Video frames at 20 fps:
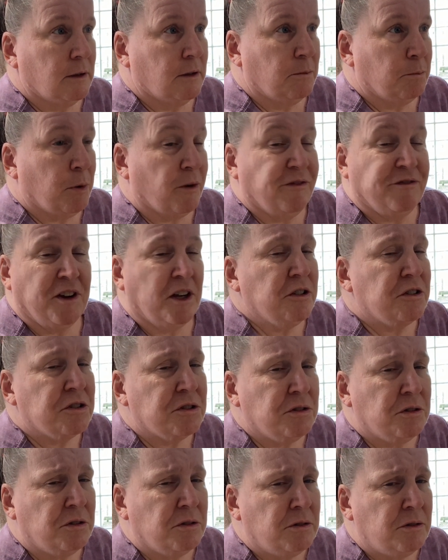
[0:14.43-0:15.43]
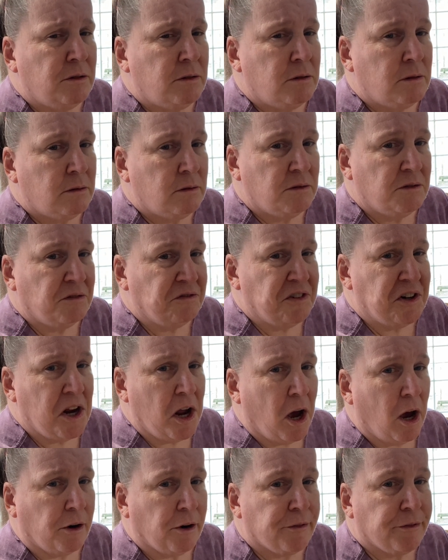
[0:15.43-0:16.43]
professional
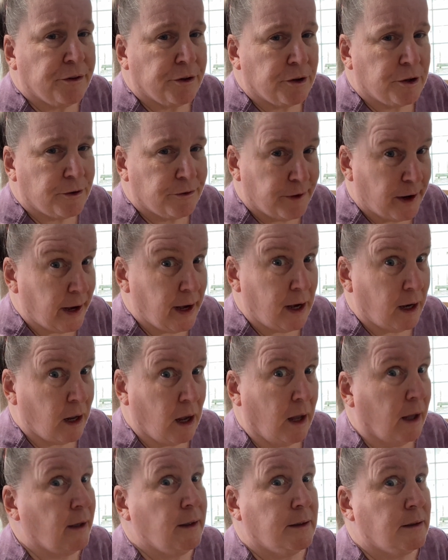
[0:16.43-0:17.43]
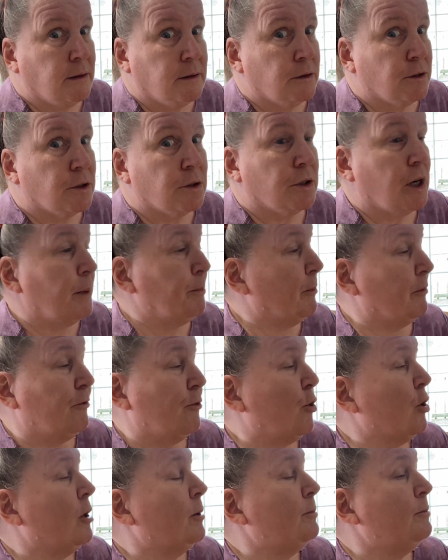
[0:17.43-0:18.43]
videographer of any kind, straight
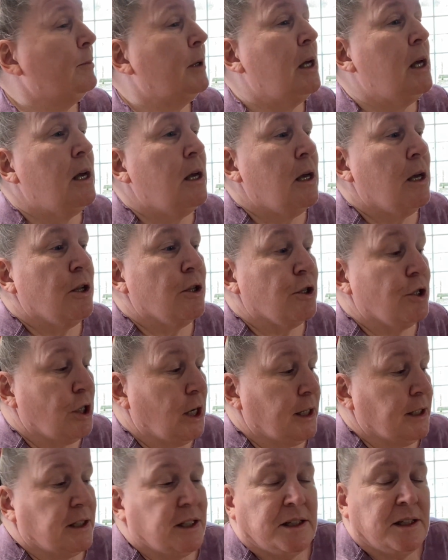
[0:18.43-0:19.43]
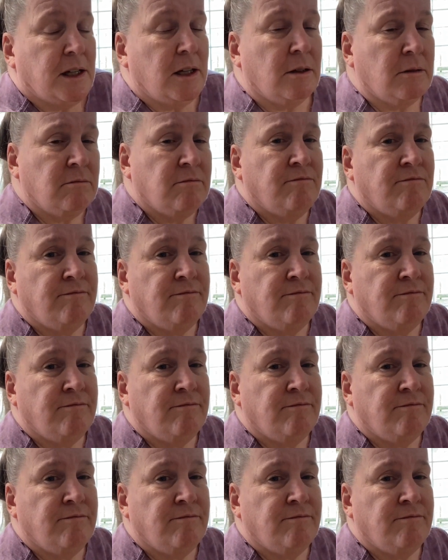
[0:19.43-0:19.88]
form. Just, you know,